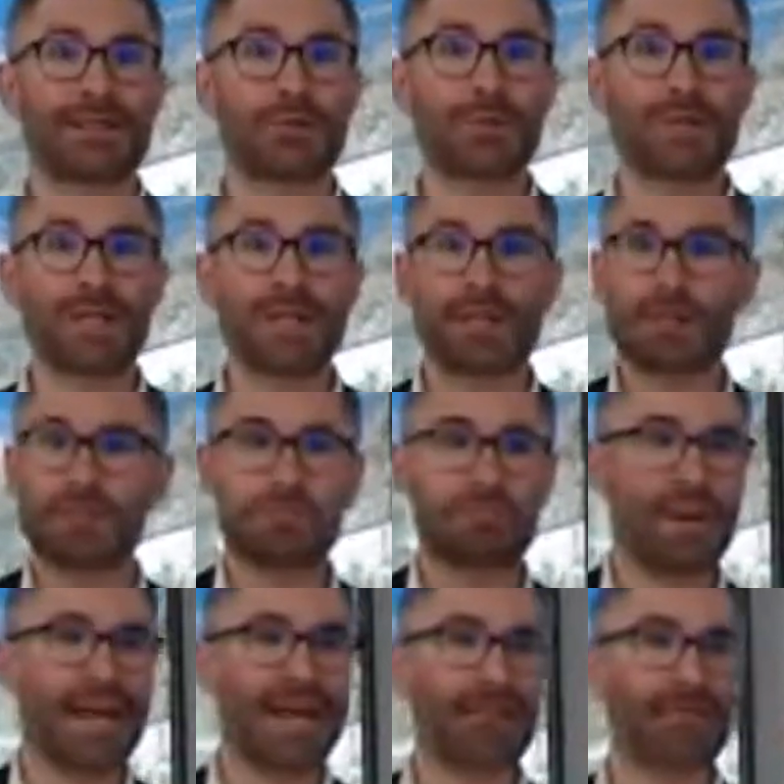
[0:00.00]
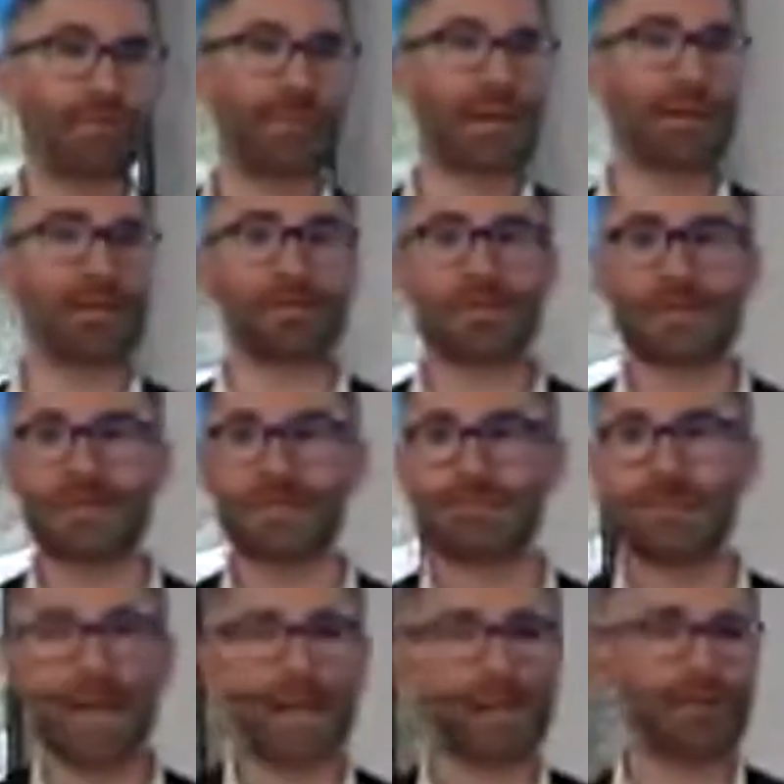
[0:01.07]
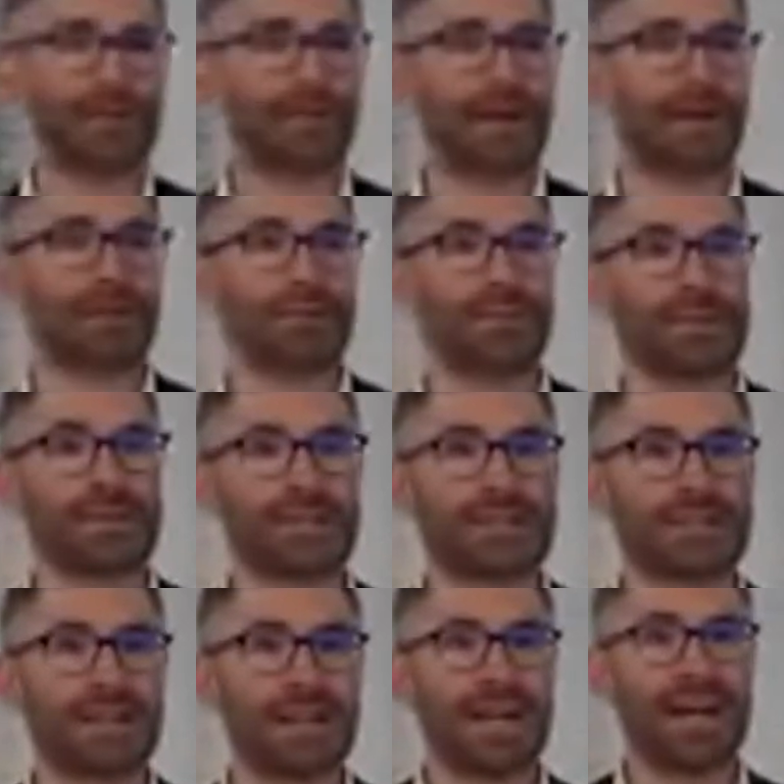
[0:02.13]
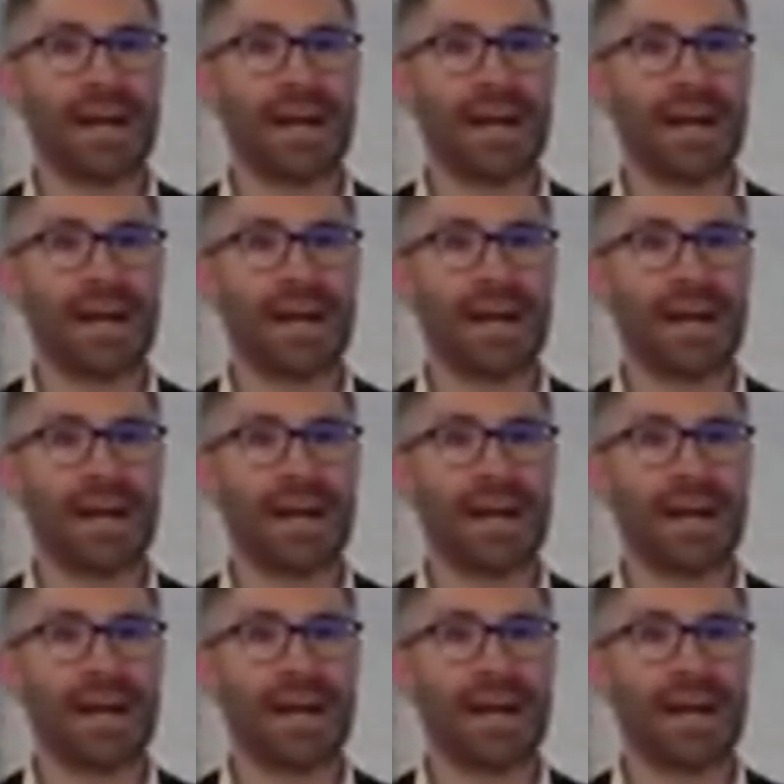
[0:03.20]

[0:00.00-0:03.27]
Do we need platform councils, platform parliaments?